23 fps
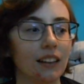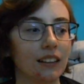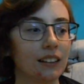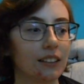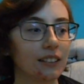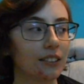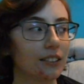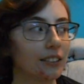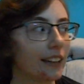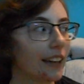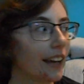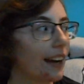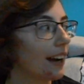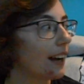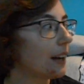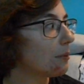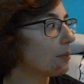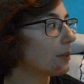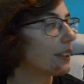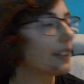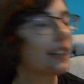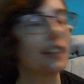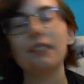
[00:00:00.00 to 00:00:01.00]
So yeah, I
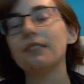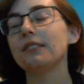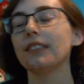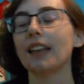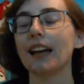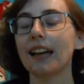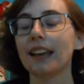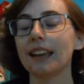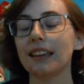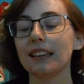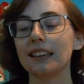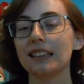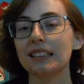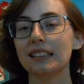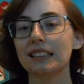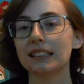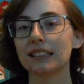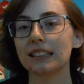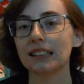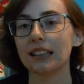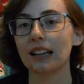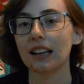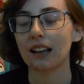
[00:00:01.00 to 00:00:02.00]
believe that
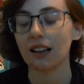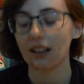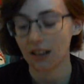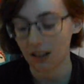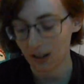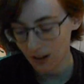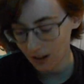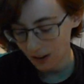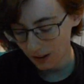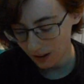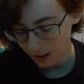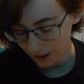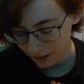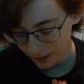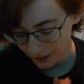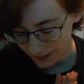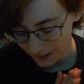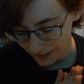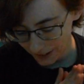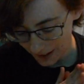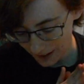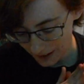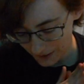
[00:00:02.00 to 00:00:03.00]
is all.
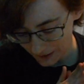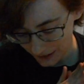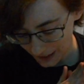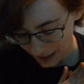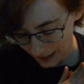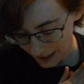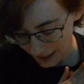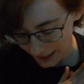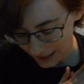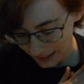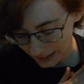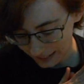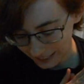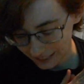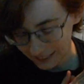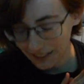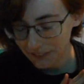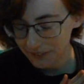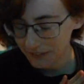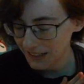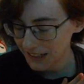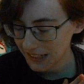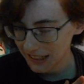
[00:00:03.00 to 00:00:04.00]
If I
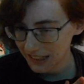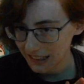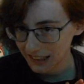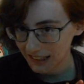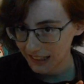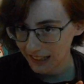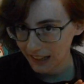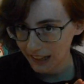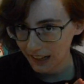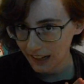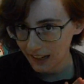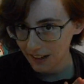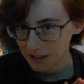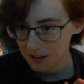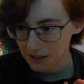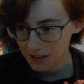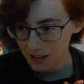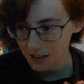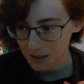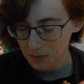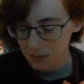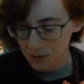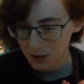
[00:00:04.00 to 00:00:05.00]
left anything
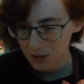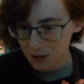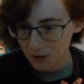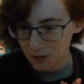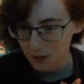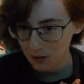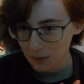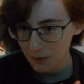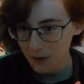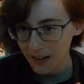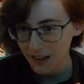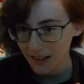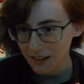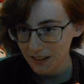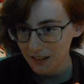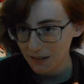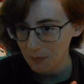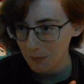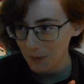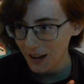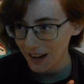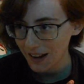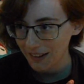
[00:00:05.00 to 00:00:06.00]
out, I'm sure we
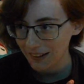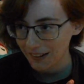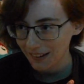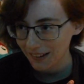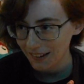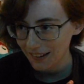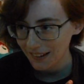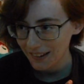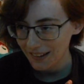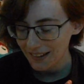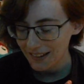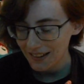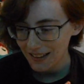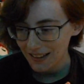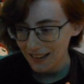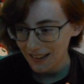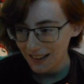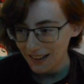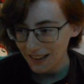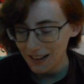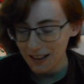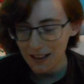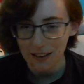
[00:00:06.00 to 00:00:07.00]
could make
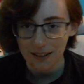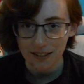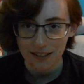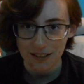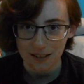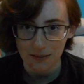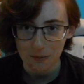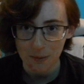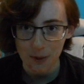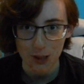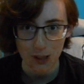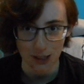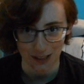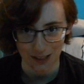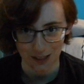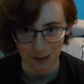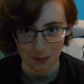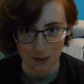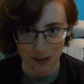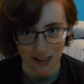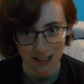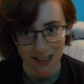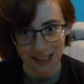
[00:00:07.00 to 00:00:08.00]
some
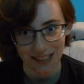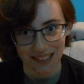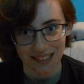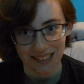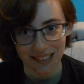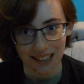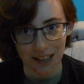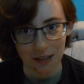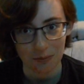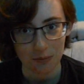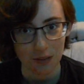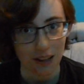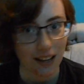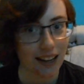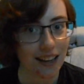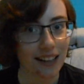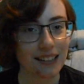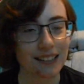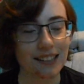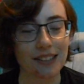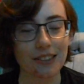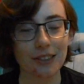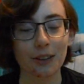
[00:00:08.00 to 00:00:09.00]
adjustments to the
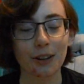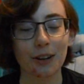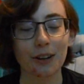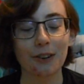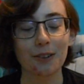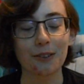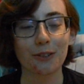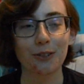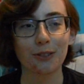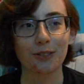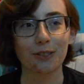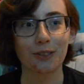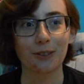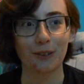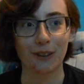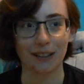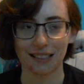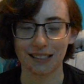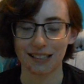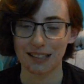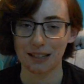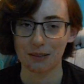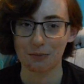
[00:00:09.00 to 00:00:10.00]
timeline to throw the
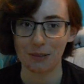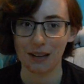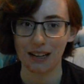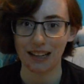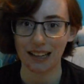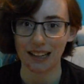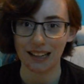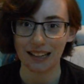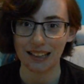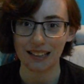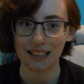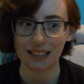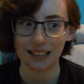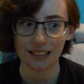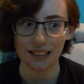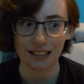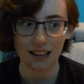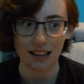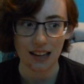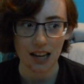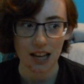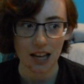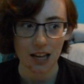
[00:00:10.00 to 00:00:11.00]
rest of the media
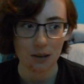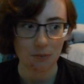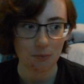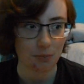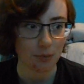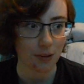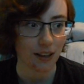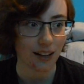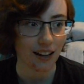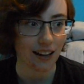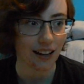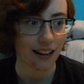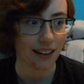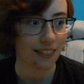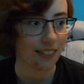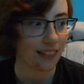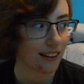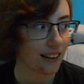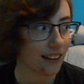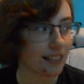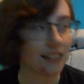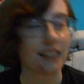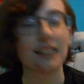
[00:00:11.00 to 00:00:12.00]
in. But I
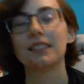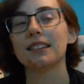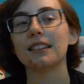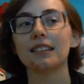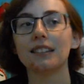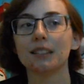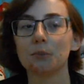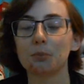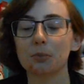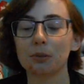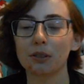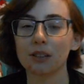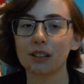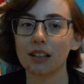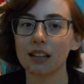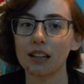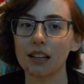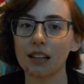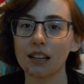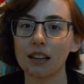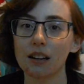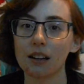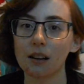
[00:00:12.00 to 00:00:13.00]
think this is a
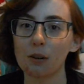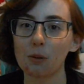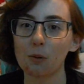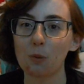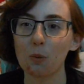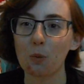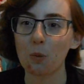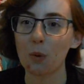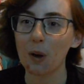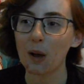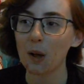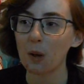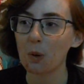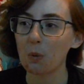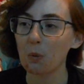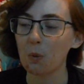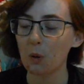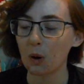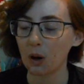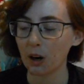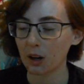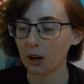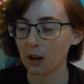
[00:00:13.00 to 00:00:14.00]
pretty well
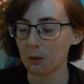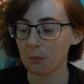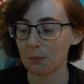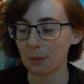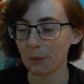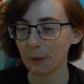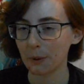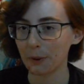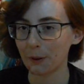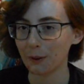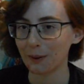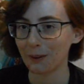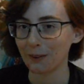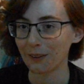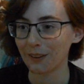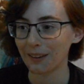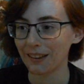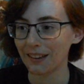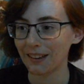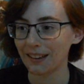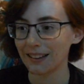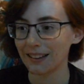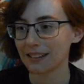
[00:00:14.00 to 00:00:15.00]
workable
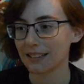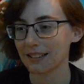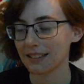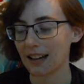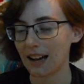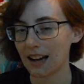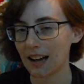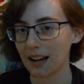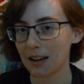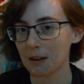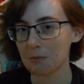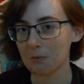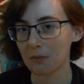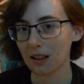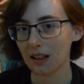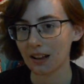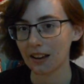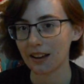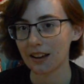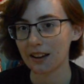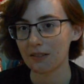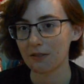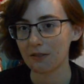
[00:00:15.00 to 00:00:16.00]

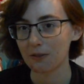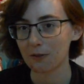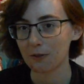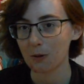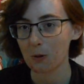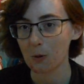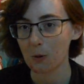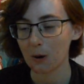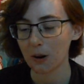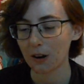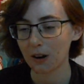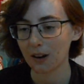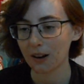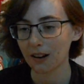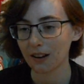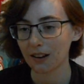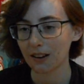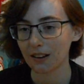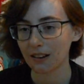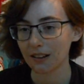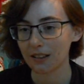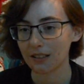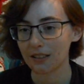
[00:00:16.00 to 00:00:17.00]
timeline for
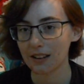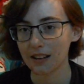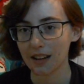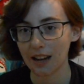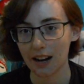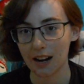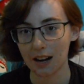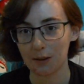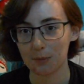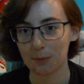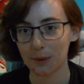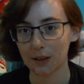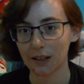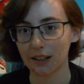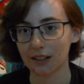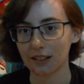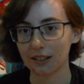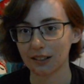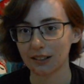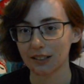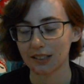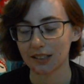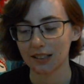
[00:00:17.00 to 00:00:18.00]
the Care
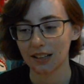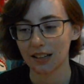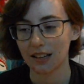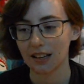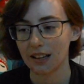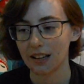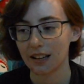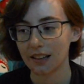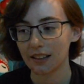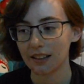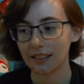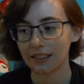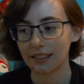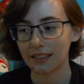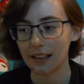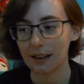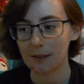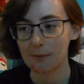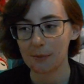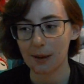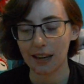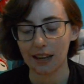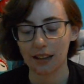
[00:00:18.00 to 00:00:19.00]
Bears
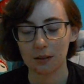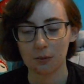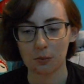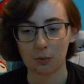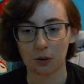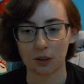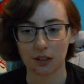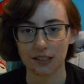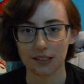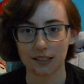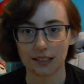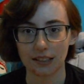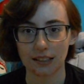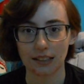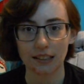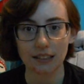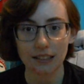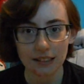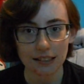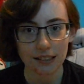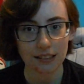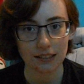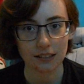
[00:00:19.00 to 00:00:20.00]
that makes more
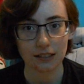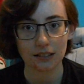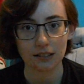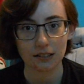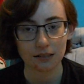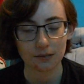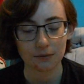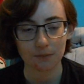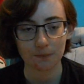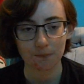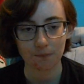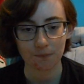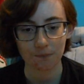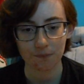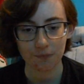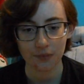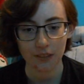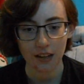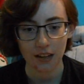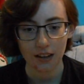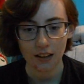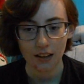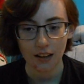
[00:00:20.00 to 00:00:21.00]
sense.
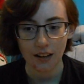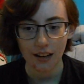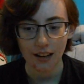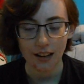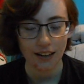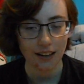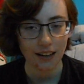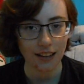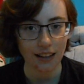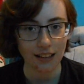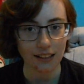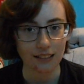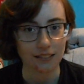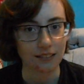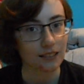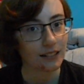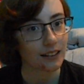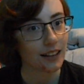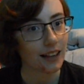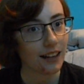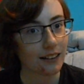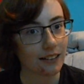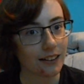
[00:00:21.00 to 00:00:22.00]
And again,
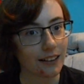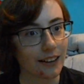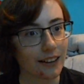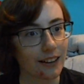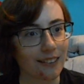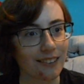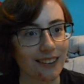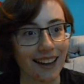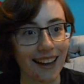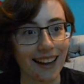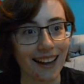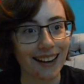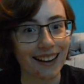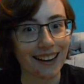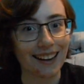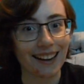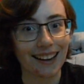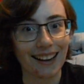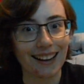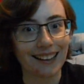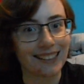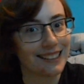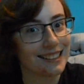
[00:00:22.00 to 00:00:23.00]
Clouco, hey,
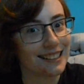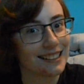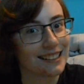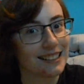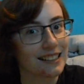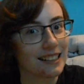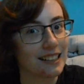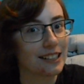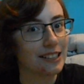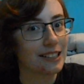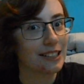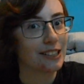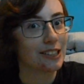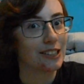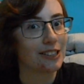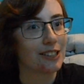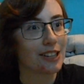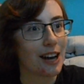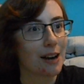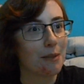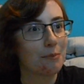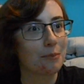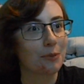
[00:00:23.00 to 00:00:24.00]
I just did your
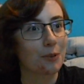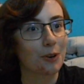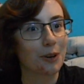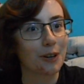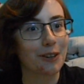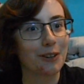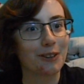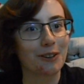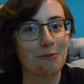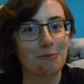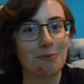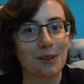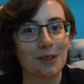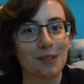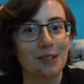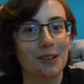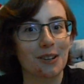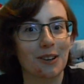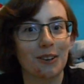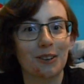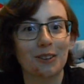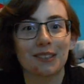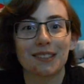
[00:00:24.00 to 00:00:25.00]
job for you and put
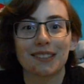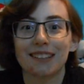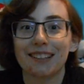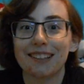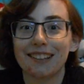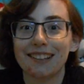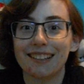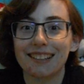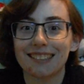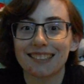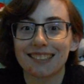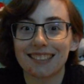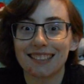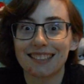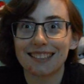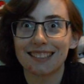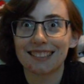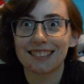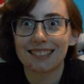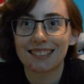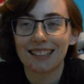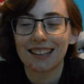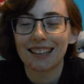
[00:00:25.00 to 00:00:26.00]
your whole
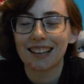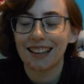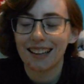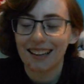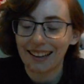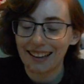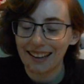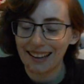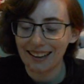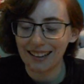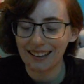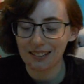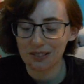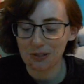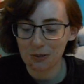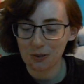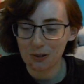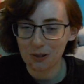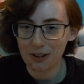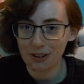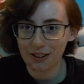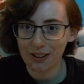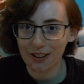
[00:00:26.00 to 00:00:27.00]
series in
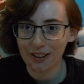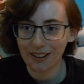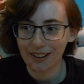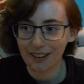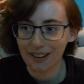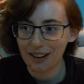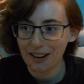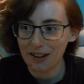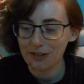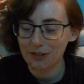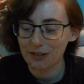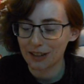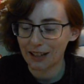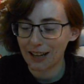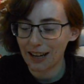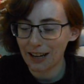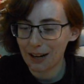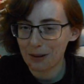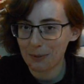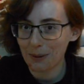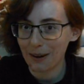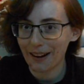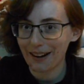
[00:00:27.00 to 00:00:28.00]
order for
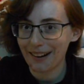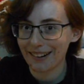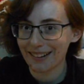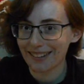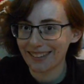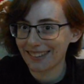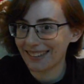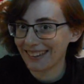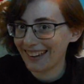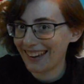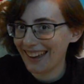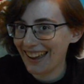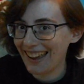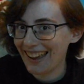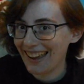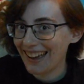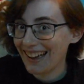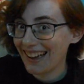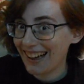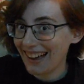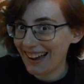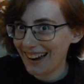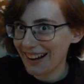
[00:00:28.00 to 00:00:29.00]
Care Bears.
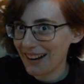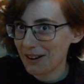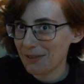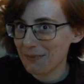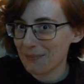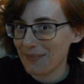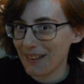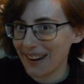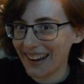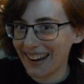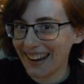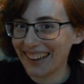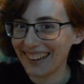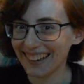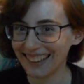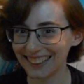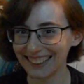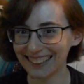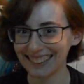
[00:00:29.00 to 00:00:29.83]
Hire me!